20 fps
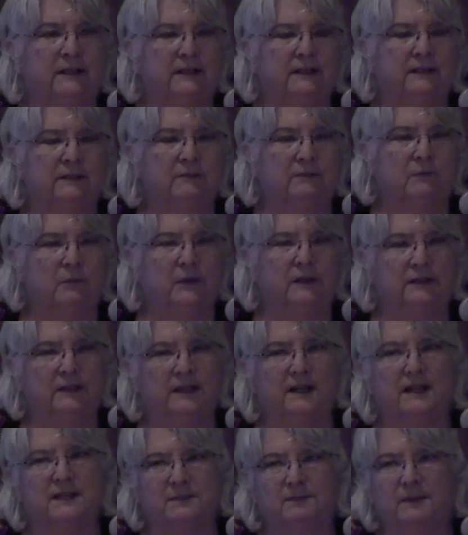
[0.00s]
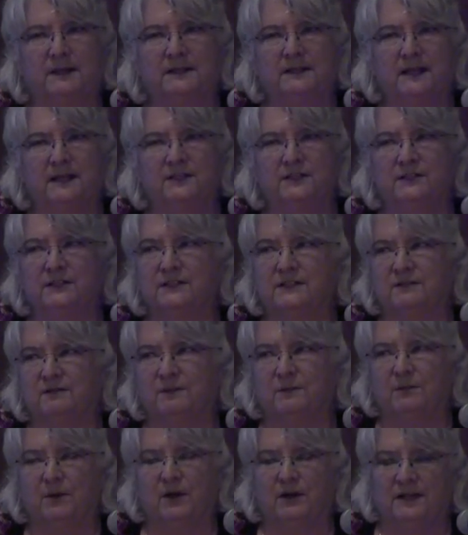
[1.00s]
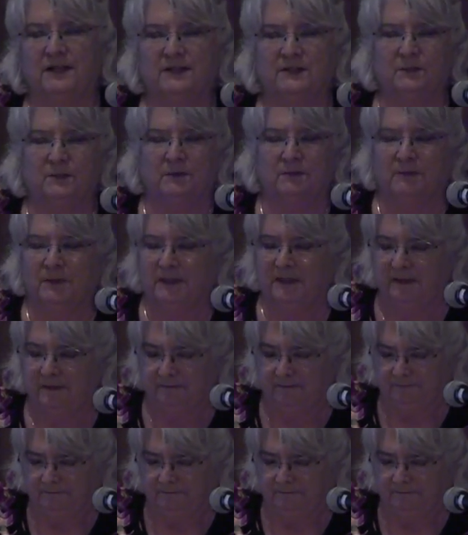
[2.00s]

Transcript: in what the expectations of the parties would be.